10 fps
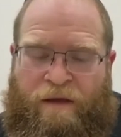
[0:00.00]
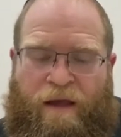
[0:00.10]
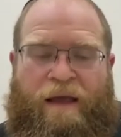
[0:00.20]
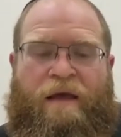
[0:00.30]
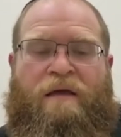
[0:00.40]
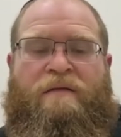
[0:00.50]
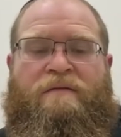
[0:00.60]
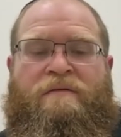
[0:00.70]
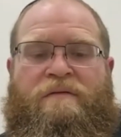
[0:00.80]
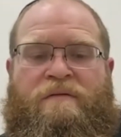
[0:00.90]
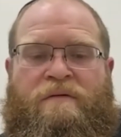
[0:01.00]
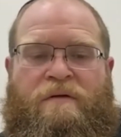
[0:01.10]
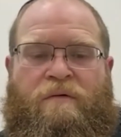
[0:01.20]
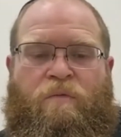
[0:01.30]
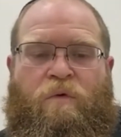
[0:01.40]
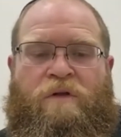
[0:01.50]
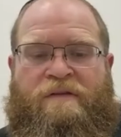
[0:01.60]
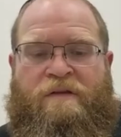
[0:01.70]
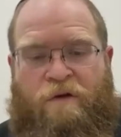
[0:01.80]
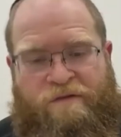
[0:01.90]
And once
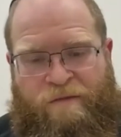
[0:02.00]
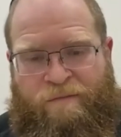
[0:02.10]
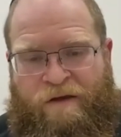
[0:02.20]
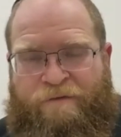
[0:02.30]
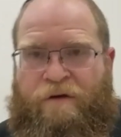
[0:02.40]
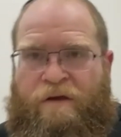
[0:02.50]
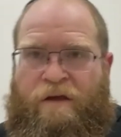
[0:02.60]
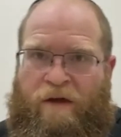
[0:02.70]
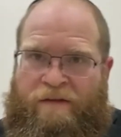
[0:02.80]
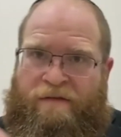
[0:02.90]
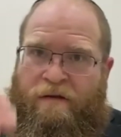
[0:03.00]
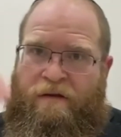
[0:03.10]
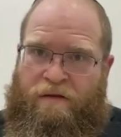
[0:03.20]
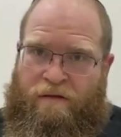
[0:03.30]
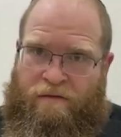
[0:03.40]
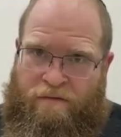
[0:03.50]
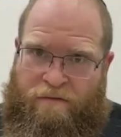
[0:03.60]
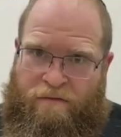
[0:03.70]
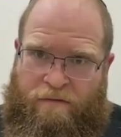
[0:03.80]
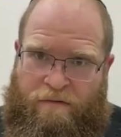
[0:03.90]
he goes to the mikveh, he waits till
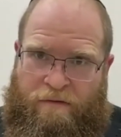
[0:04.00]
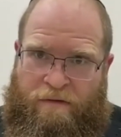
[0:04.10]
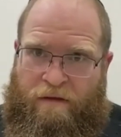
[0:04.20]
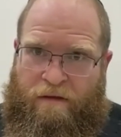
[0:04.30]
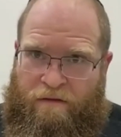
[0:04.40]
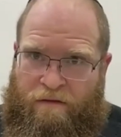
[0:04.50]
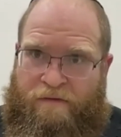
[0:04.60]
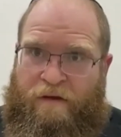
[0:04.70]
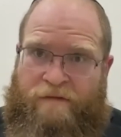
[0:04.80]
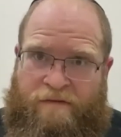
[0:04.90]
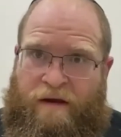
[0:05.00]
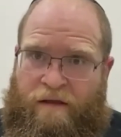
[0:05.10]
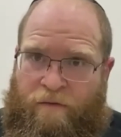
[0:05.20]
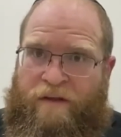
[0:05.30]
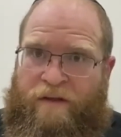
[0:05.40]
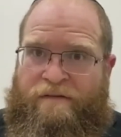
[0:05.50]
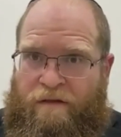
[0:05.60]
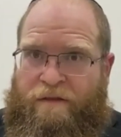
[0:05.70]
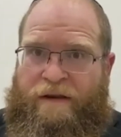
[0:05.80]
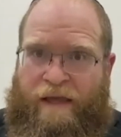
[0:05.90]
sunset. He waits
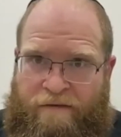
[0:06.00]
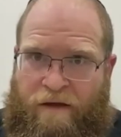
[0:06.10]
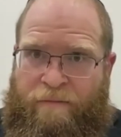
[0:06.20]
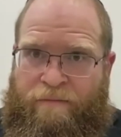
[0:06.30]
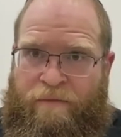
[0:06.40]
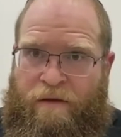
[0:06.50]
till the nighttime.